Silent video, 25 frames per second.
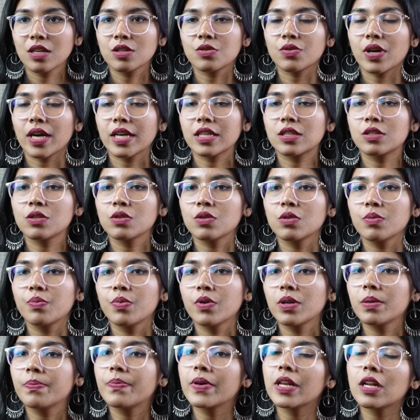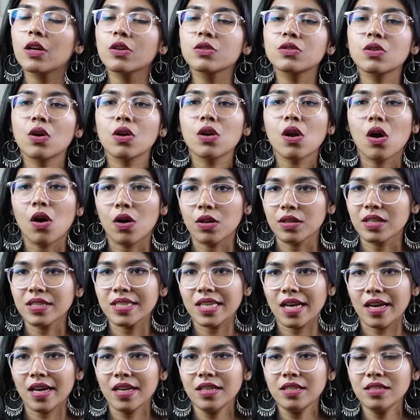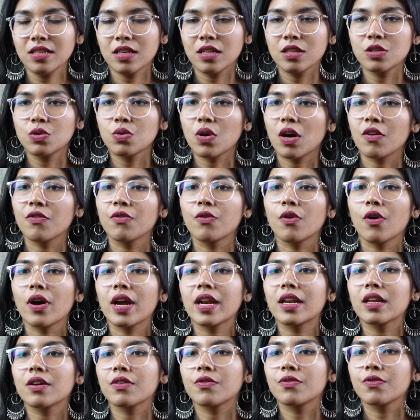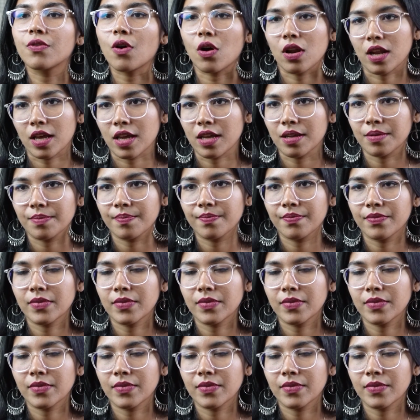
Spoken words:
try to put pillows on all the sides to avoid falling.